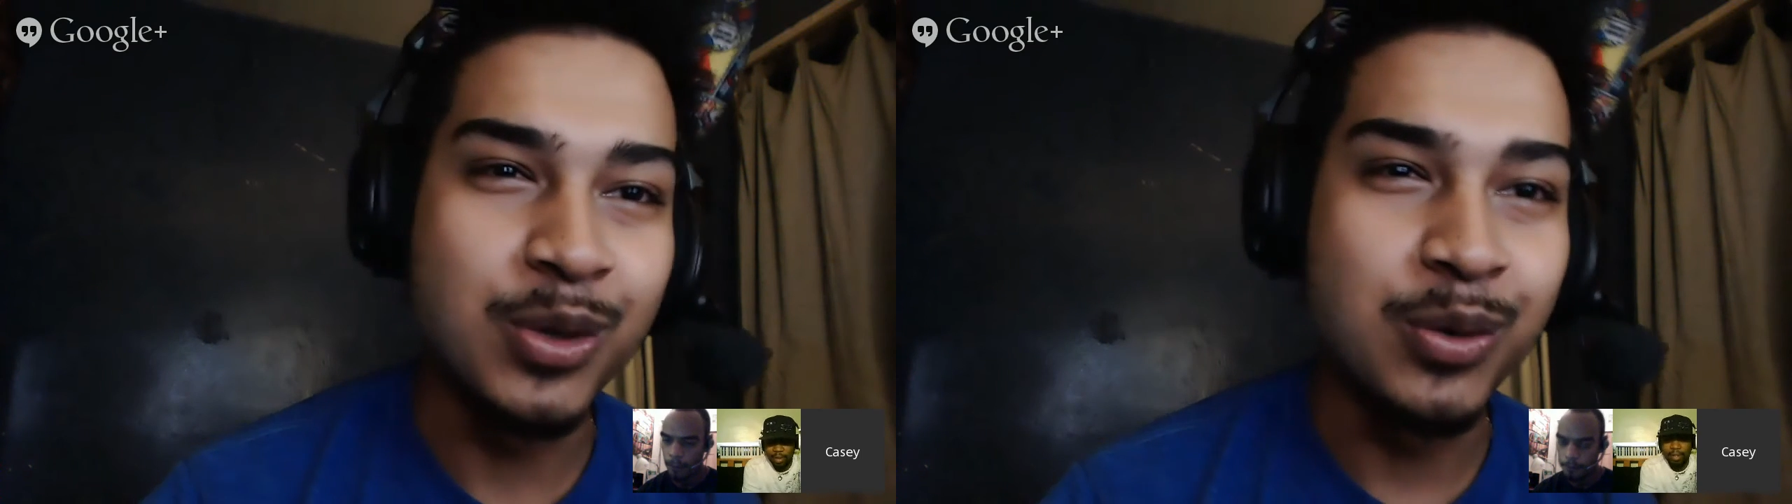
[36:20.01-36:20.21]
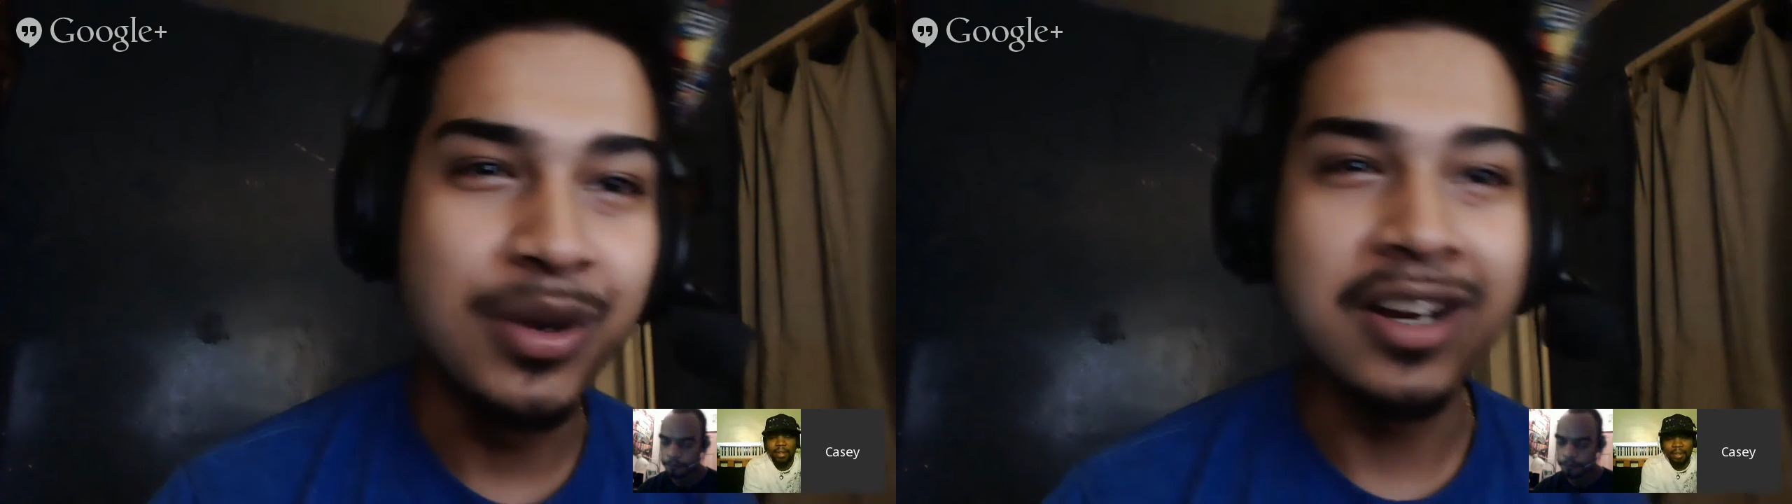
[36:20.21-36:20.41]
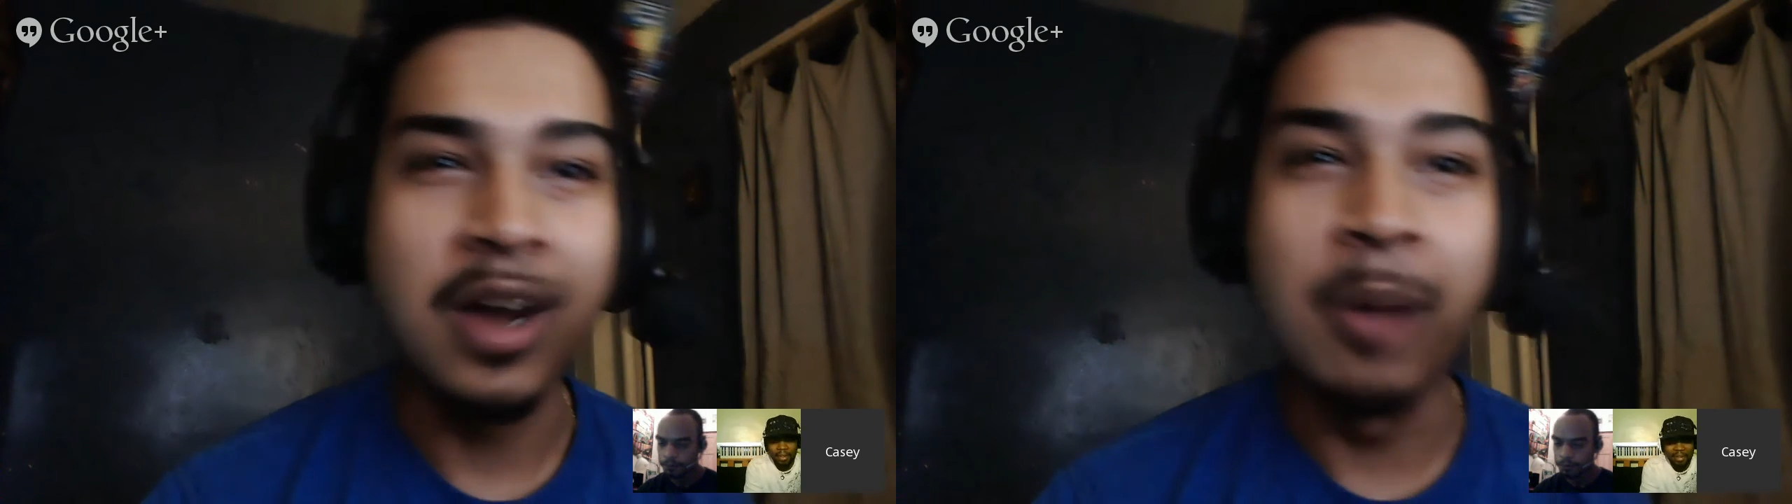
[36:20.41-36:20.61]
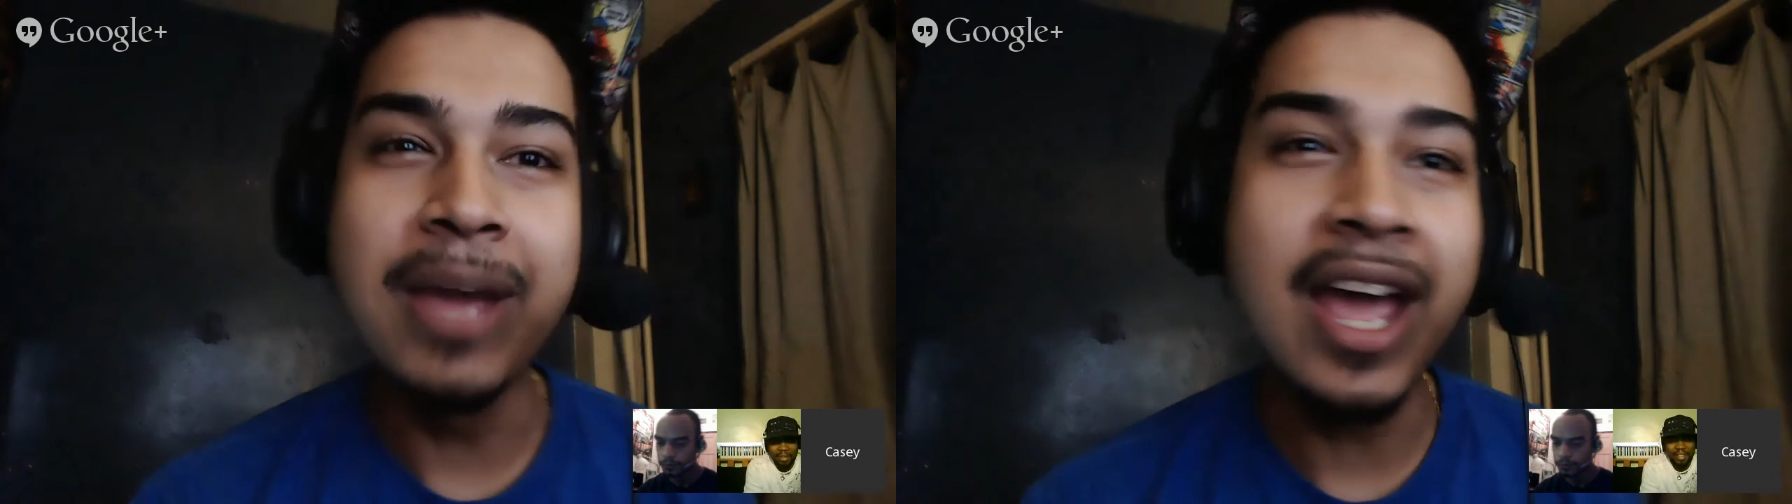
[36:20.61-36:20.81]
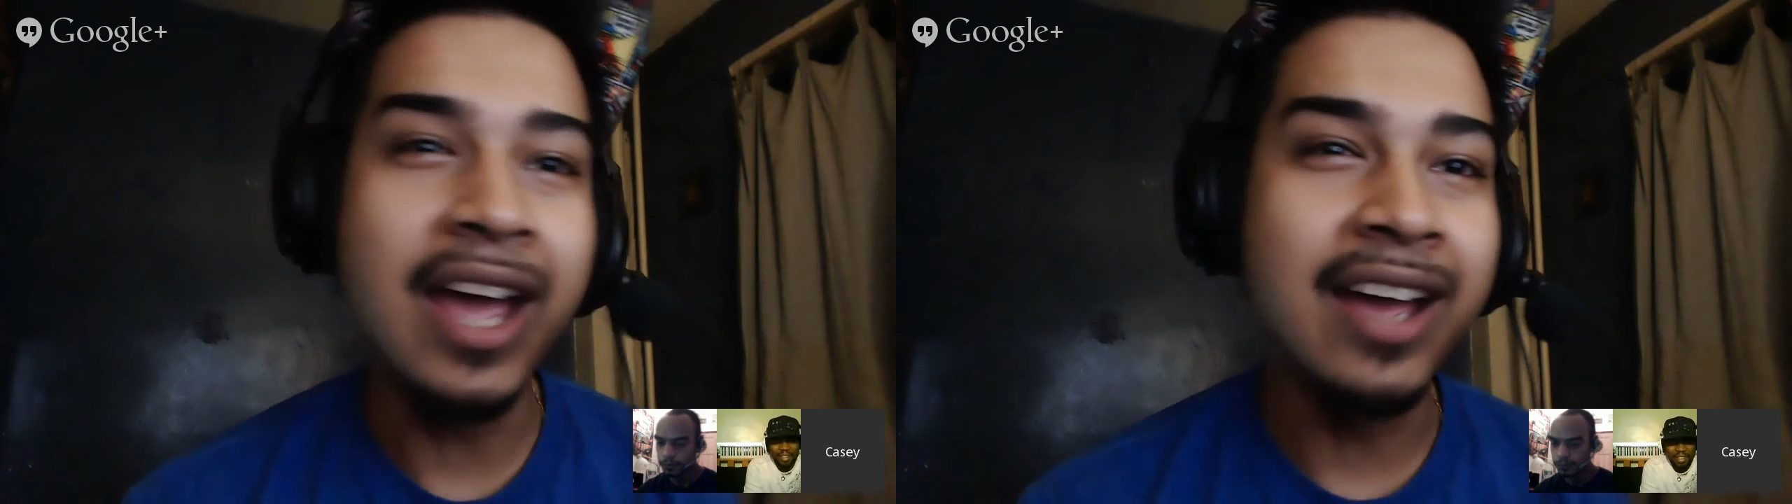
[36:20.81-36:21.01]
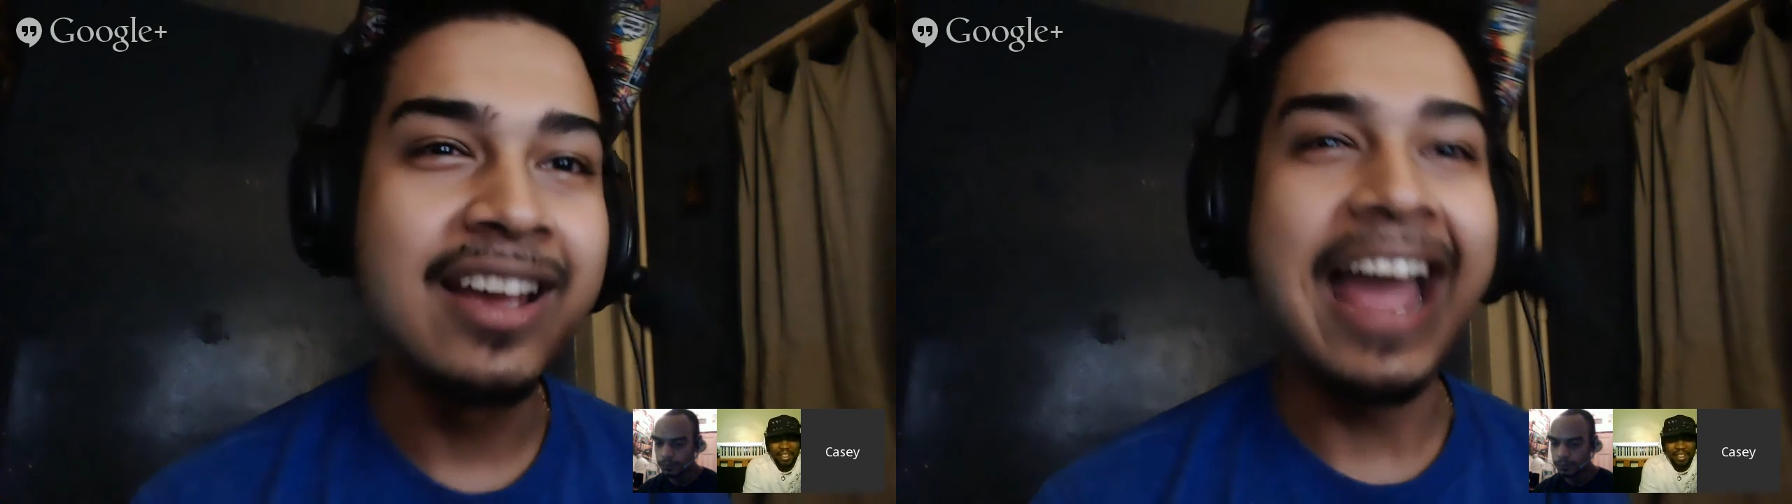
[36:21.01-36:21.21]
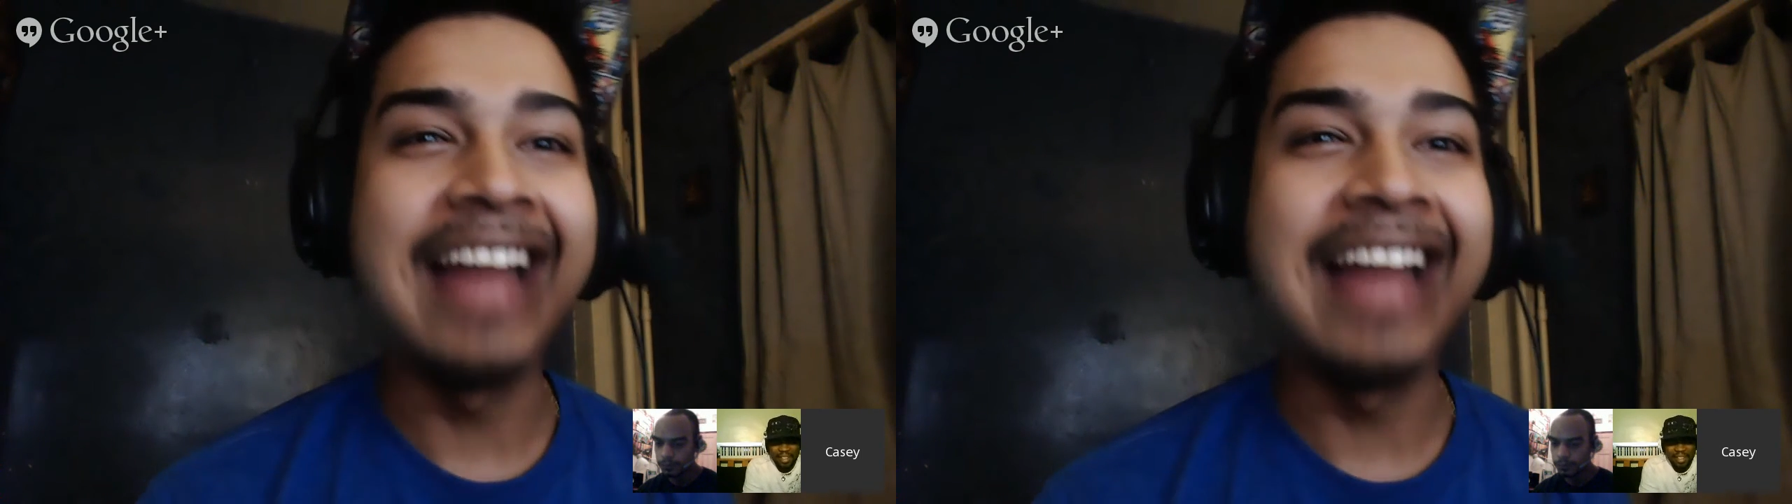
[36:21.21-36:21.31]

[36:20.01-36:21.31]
you. Come here.